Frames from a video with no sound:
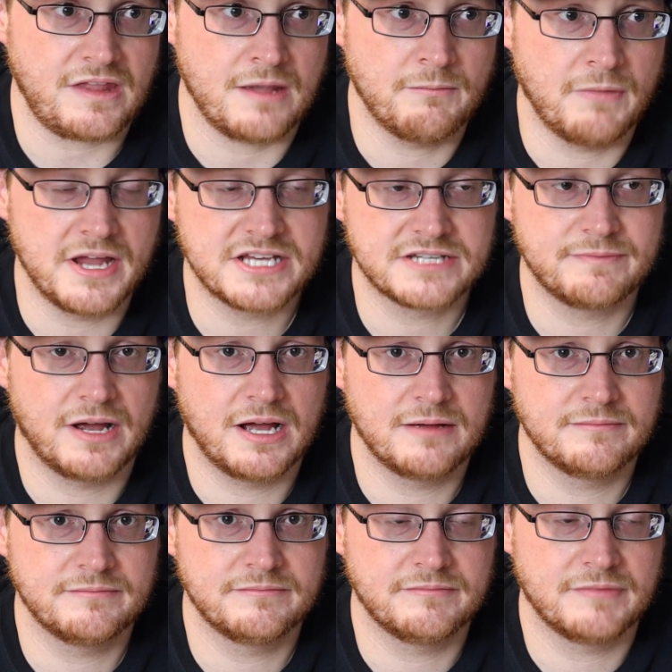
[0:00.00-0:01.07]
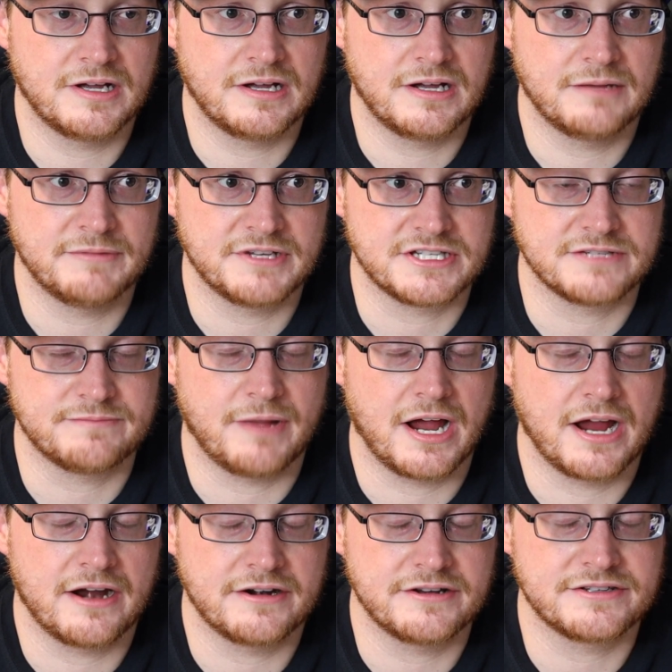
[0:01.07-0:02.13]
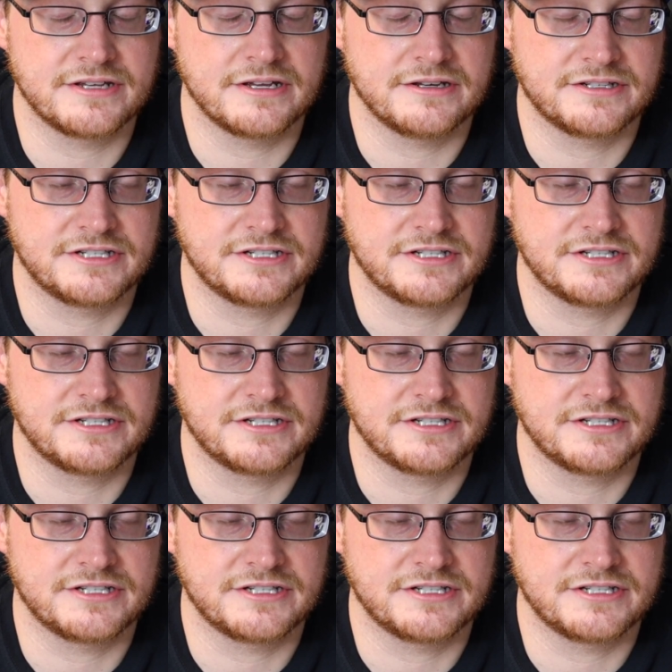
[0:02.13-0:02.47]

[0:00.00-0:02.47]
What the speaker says: Mike's mom, Mrs. Byers,